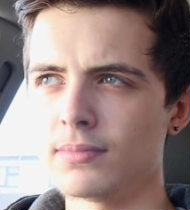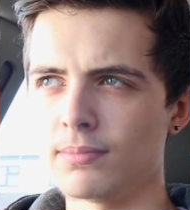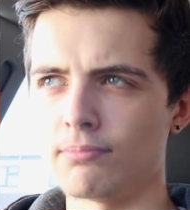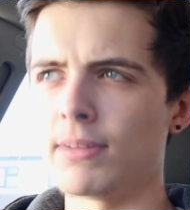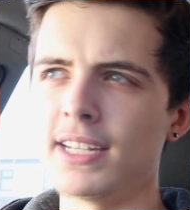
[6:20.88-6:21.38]

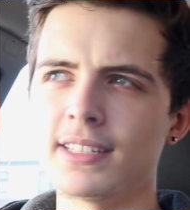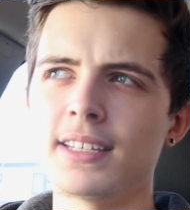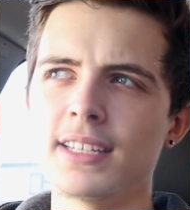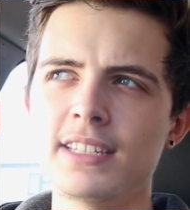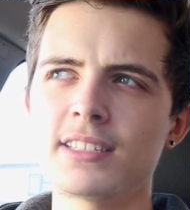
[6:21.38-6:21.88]
made
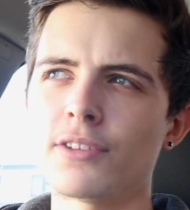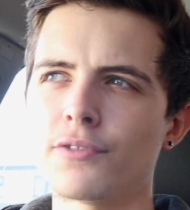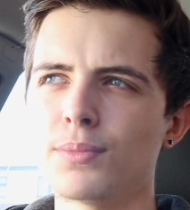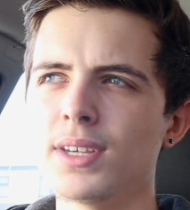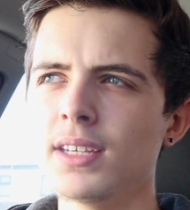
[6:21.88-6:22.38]
it easier
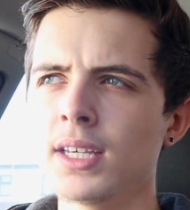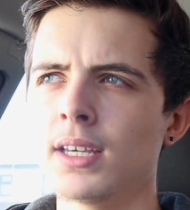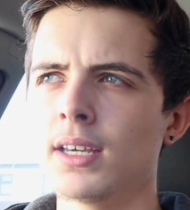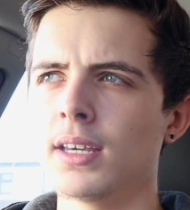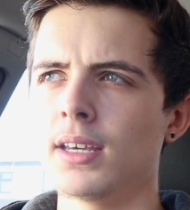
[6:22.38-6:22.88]
for me.
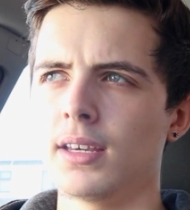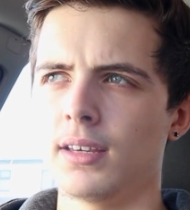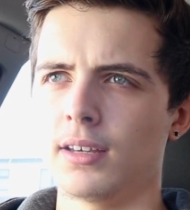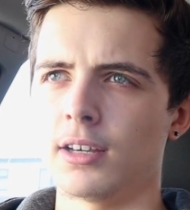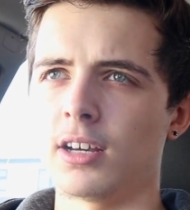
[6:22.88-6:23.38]

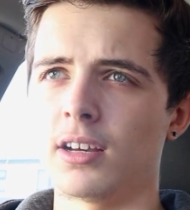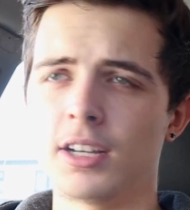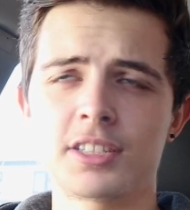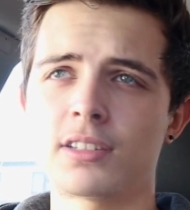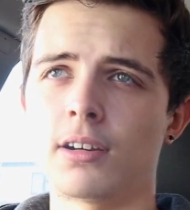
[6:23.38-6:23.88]

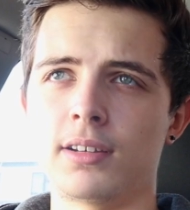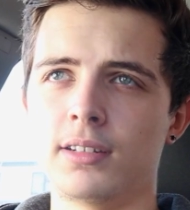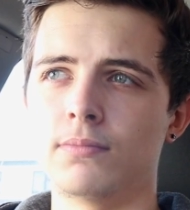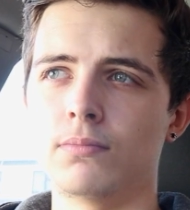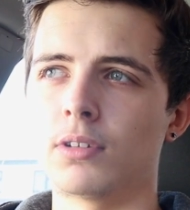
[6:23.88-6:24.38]
I
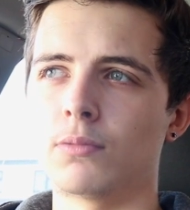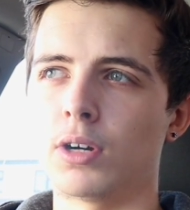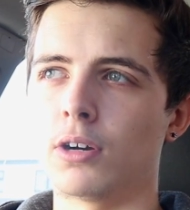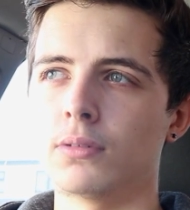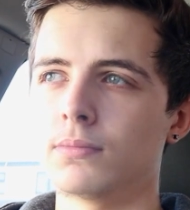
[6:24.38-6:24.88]
started,
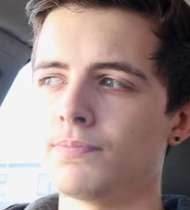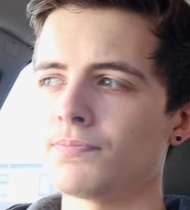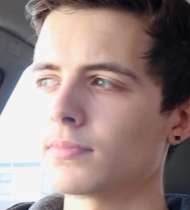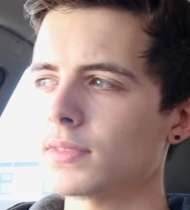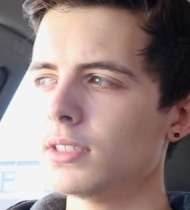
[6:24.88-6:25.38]
well,
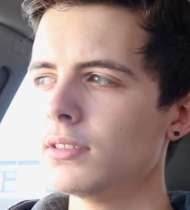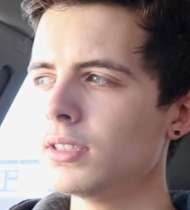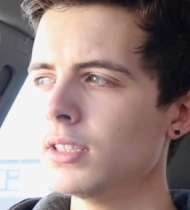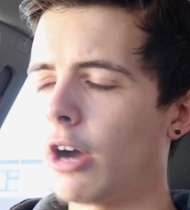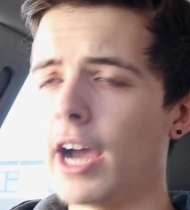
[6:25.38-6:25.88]

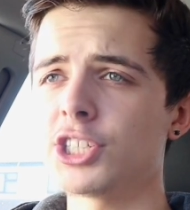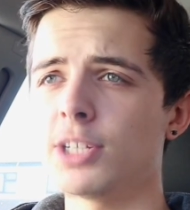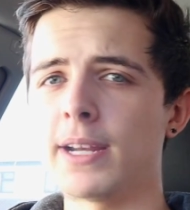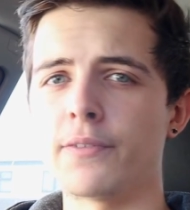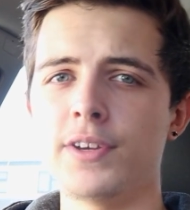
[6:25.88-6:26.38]
I
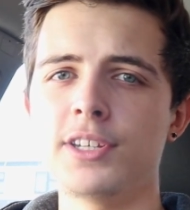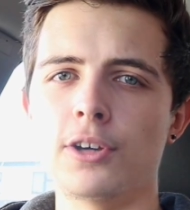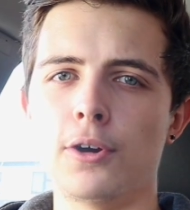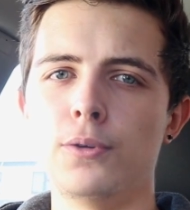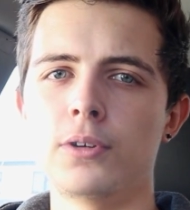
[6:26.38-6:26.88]
actually made a
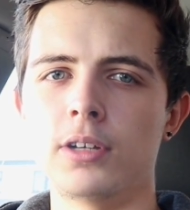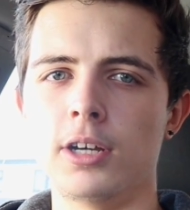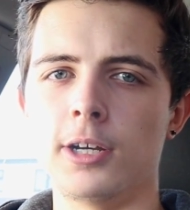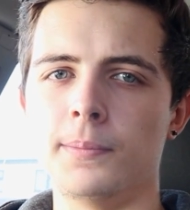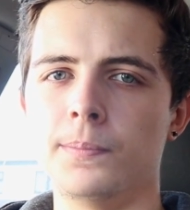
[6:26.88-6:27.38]
video.
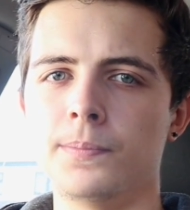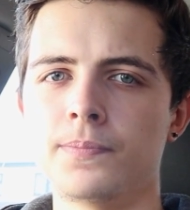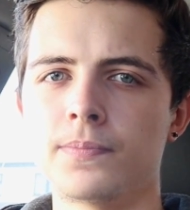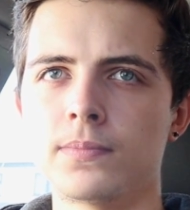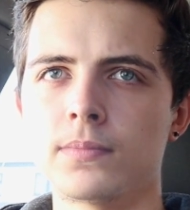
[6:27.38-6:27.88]

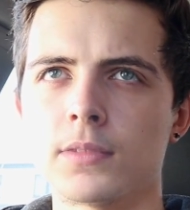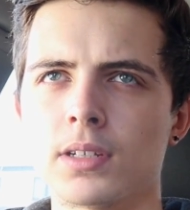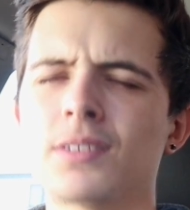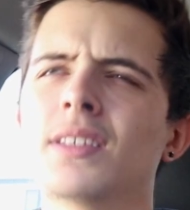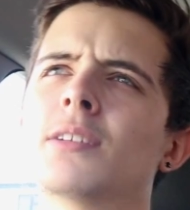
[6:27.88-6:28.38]

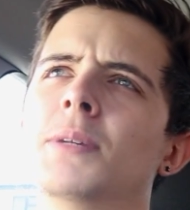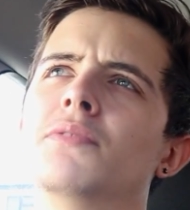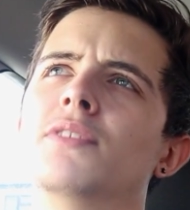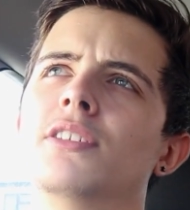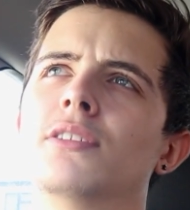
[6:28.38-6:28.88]
I think I made
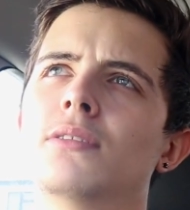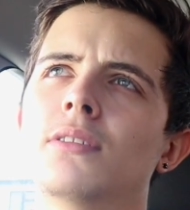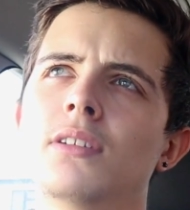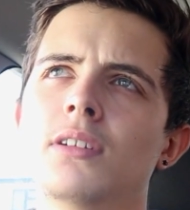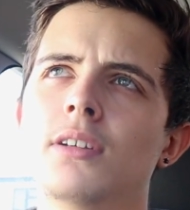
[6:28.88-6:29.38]
a video
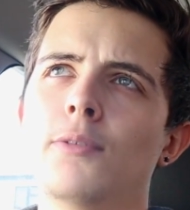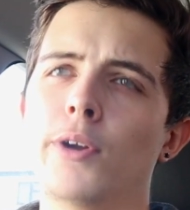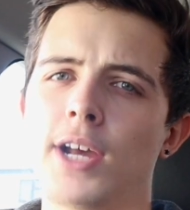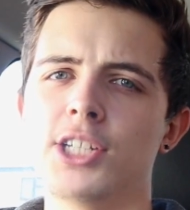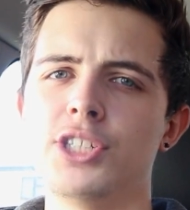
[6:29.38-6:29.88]

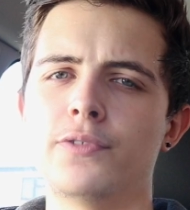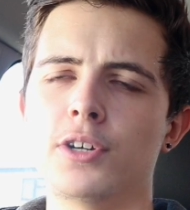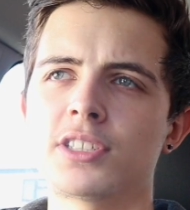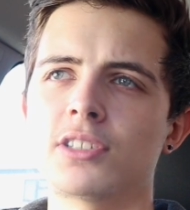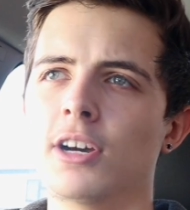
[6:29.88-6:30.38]
when I actually
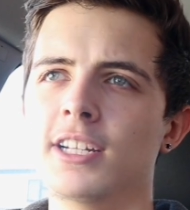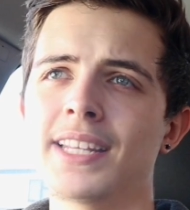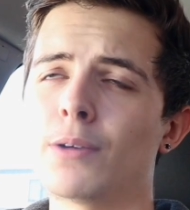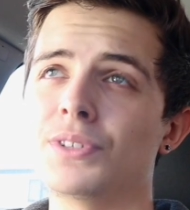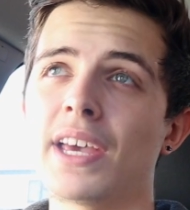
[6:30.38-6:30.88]
first started,
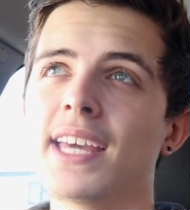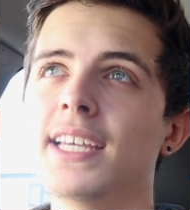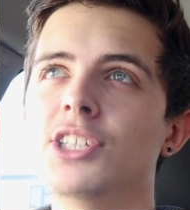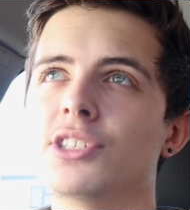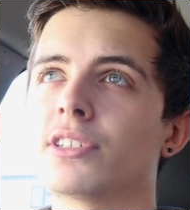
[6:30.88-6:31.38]
and that was
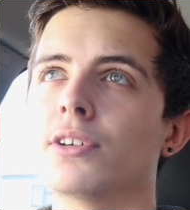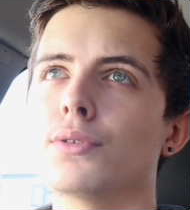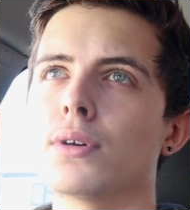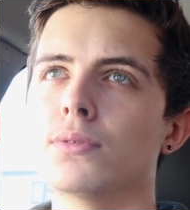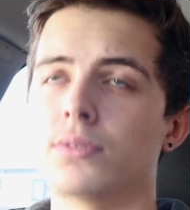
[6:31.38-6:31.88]
ages
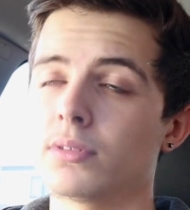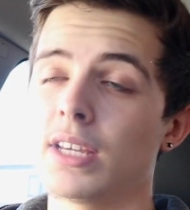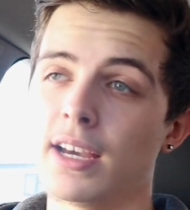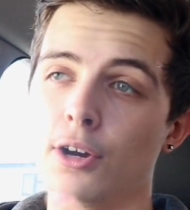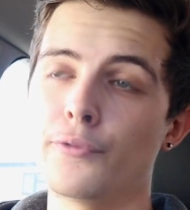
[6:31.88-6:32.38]
ago. That was,
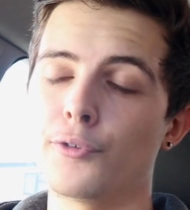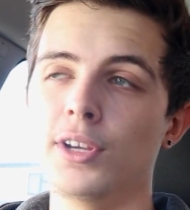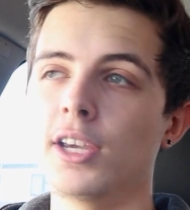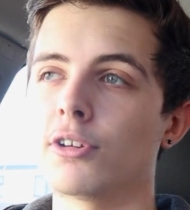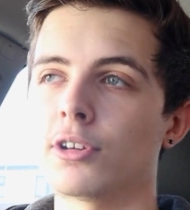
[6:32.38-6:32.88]
yeah, over
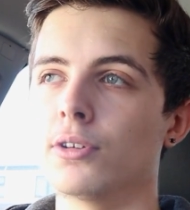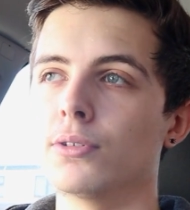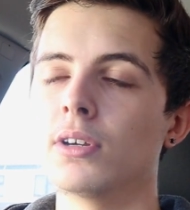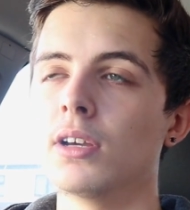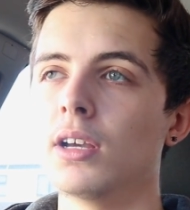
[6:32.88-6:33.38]
a year
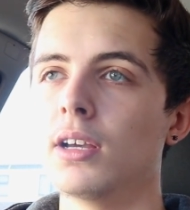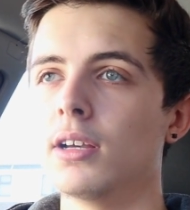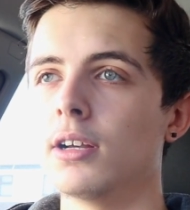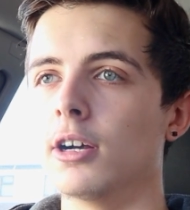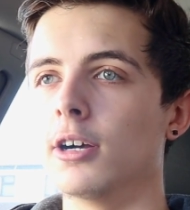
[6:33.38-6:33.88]
ago.
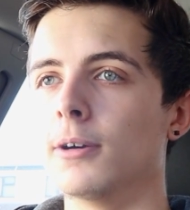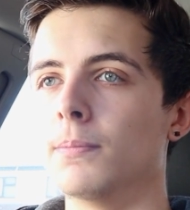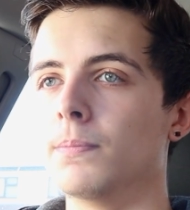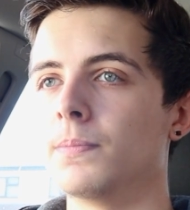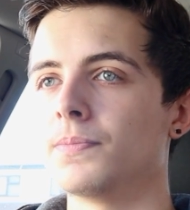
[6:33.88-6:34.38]

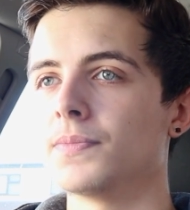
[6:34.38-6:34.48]
I